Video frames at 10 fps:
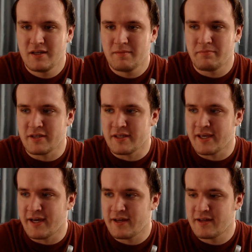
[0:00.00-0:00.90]
But
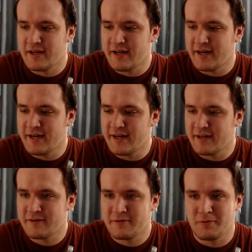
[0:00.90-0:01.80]
yeah,
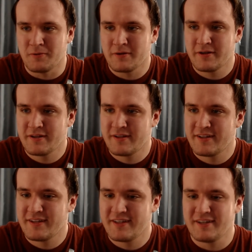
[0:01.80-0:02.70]

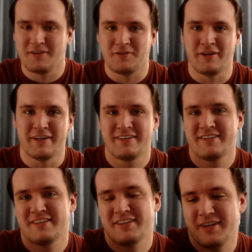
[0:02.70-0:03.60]
hold on.
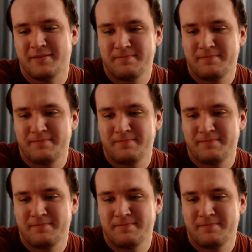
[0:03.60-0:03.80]
Okay.